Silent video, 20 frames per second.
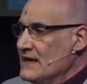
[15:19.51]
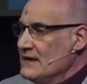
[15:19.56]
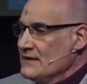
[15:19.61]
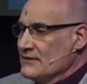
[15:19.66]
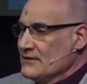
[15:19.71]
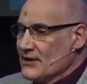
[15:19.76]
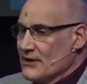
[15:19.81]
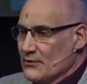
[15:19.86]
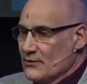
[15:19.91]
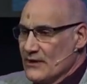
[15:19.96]

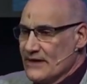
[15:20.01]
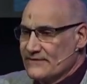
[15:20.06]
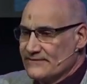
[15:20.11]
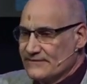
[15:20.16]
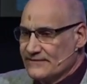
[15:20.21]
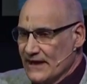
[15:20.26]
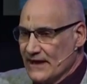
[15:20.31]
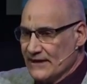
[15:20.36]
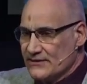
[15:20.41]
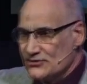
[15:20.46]
that
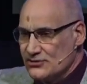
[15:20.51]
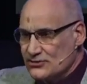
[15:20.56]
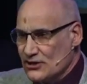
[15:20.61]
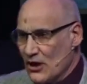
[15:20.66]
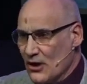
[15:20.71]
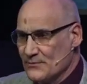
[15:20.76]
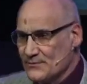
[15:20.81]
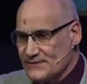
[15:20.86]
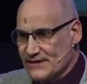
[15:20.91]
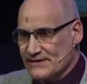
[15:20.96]
it
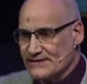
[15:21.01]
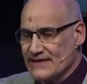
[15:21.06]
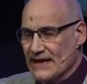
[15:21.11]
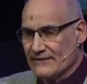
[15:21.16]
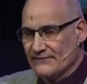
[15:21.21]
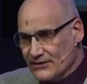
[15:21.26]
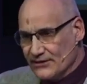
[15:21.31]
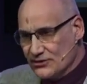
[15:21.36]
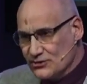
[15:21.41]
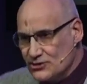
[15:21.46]
stops us
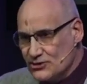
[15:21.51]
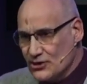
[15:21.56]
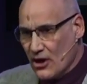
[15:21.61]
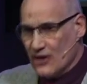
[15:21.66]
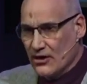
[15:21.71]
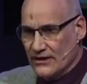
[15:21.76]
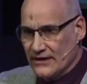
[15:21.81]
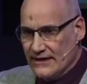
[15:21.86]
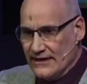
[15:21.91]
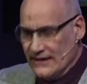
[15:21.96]
having
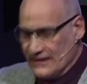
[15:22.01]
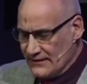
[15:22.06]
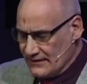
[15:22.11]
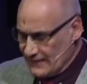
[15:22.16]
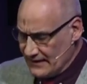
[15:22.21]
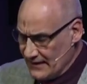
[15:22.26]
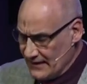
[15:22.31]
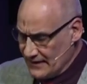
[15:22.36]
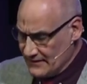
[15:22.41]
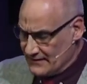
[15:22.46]
joy
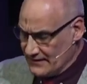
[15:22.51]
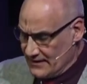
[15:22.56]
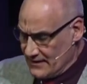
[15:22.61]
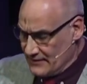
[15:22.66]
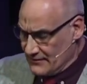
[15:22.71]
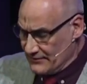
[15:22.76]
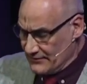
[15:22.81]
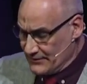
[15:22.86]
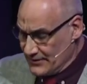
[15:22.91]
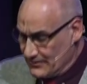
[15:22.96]
in
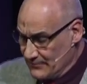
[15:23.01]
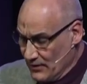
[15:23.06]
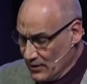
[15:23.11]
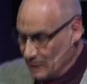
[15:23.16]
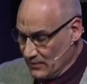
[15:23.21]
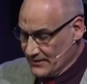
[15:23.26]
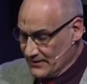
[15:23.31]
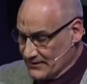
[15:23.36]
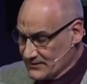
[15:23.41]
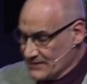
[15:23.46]
the
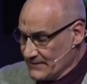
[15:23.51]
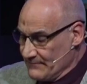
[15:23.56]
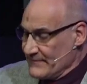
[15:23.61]
moment.